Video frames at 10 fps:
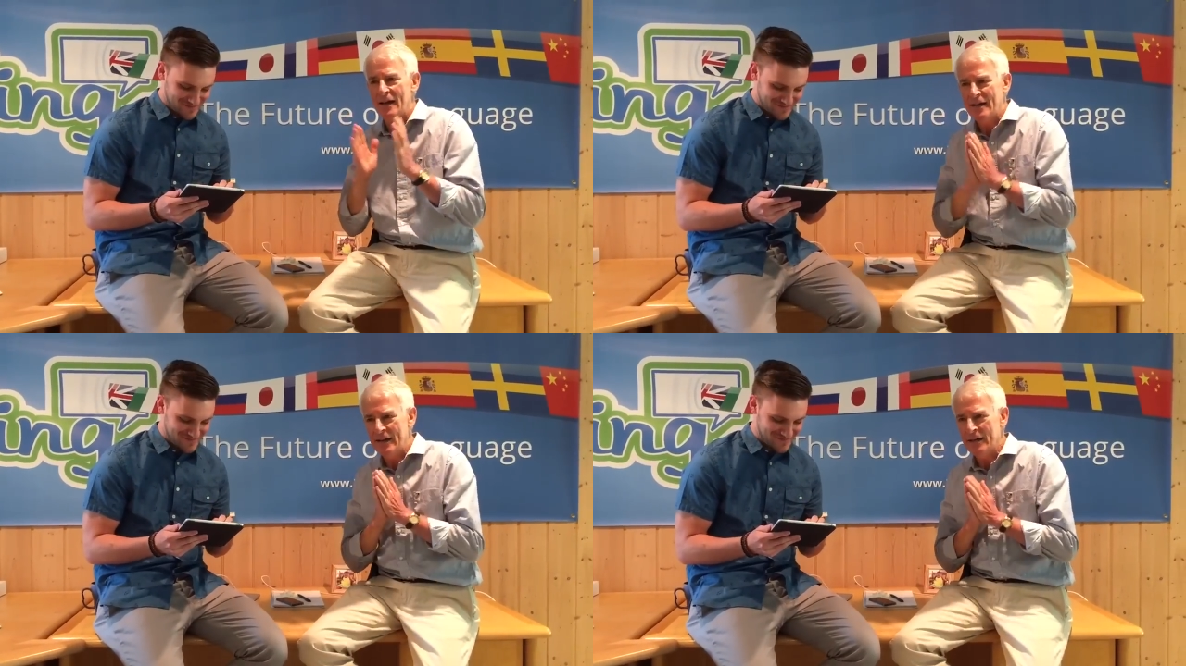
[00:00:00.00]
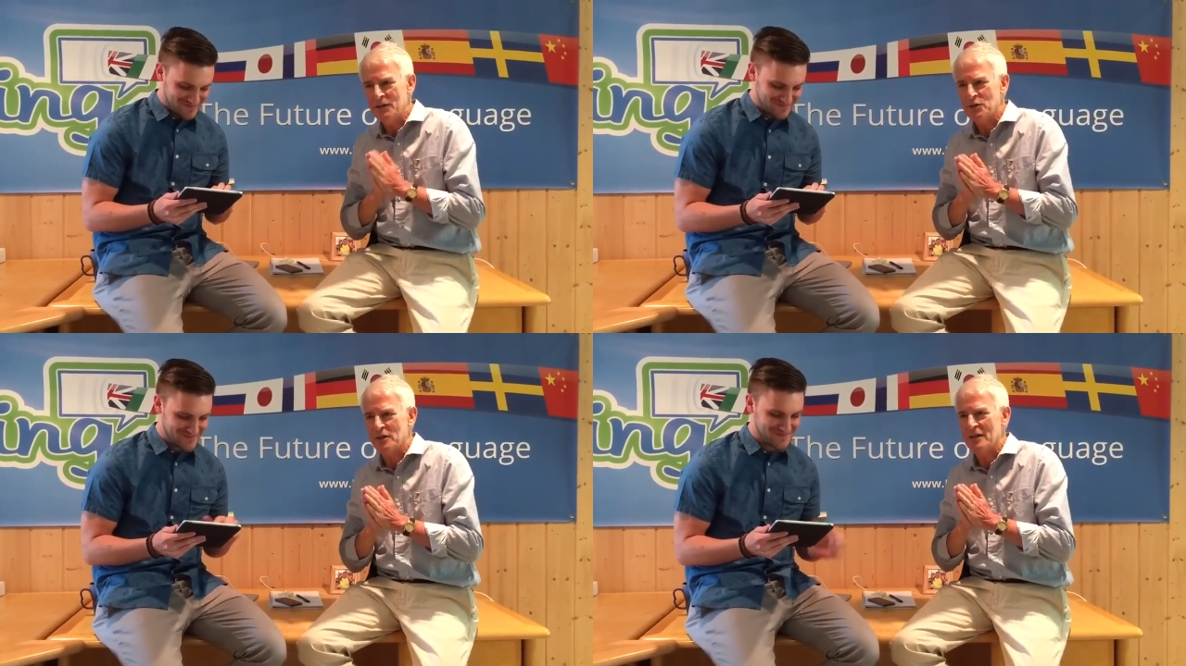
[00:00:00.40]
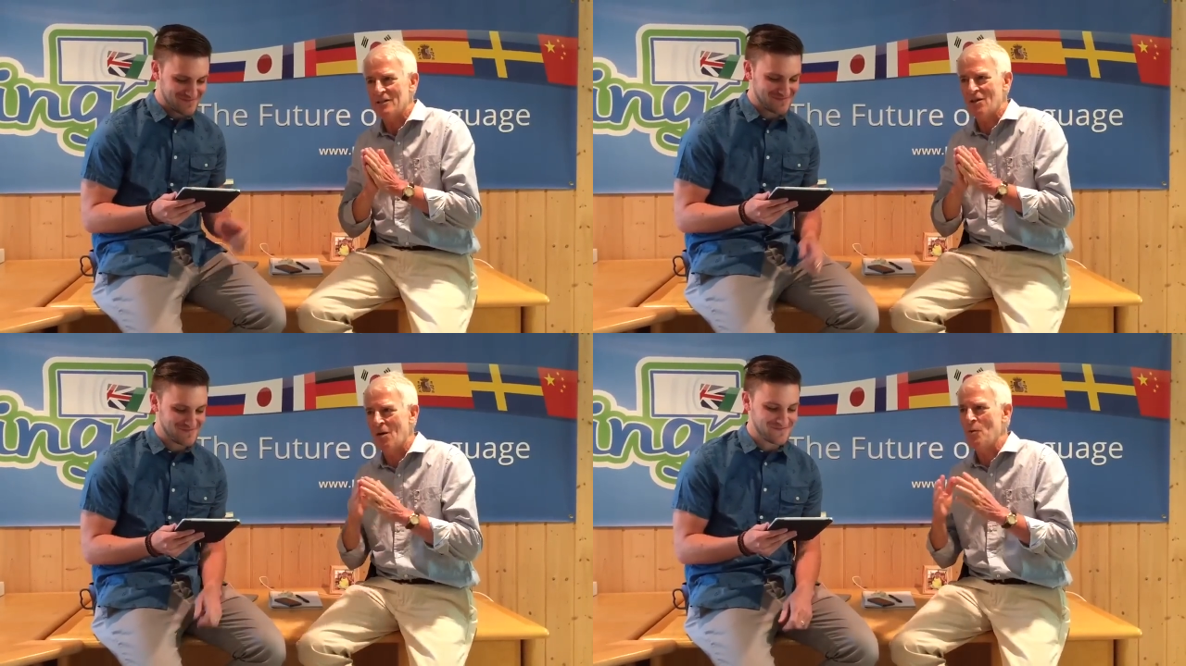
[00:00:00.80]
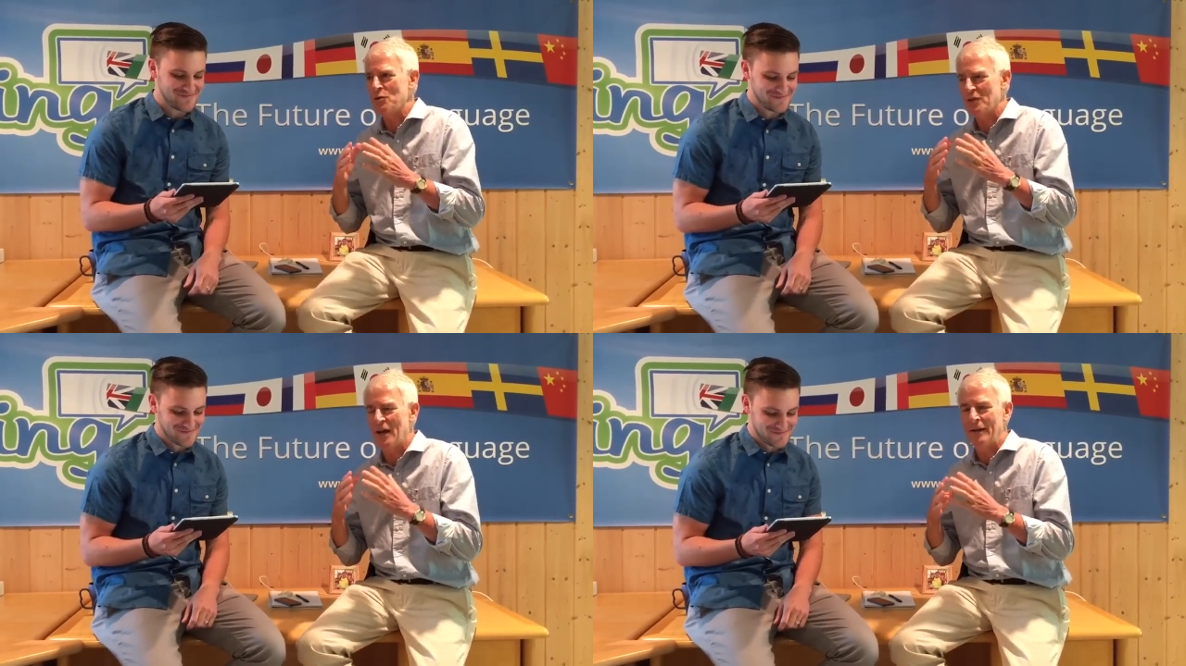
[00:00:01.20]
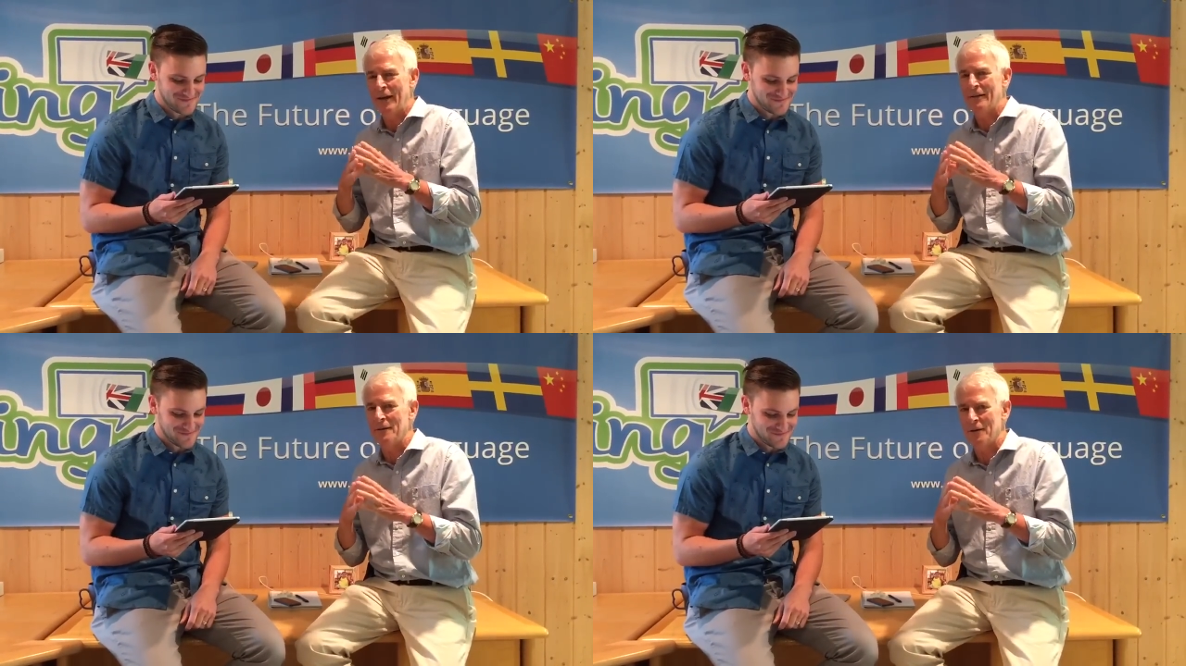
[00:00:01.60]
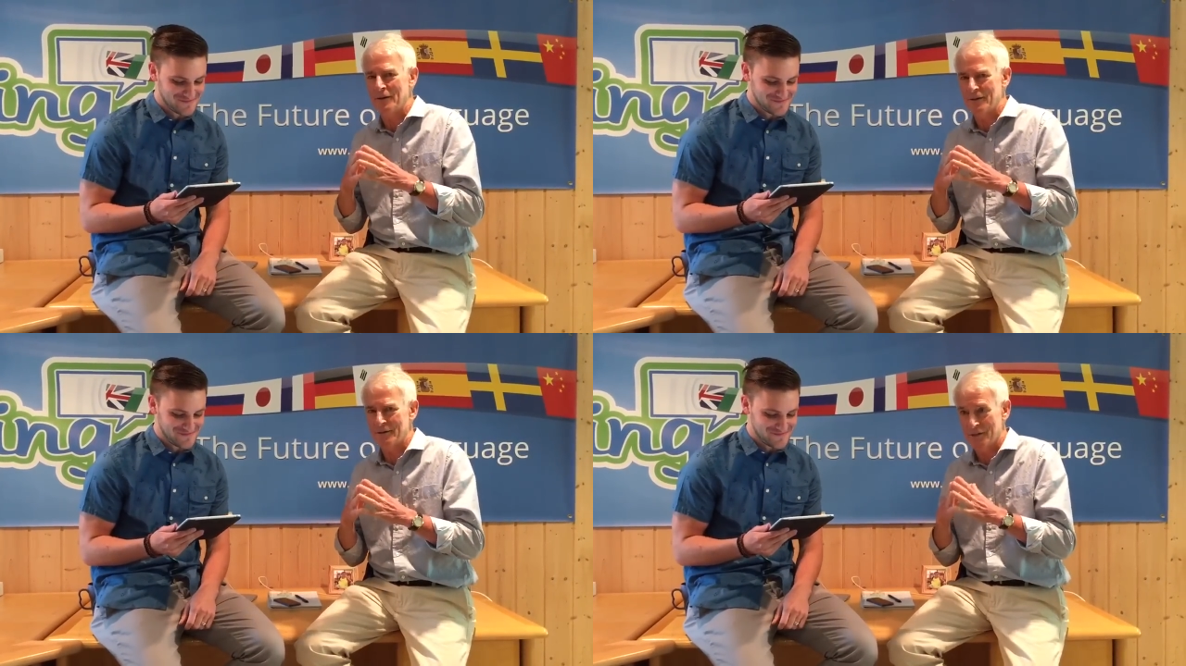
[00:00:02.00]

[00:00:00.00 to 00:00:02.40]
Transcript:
Speaker 1: in English, that's almost another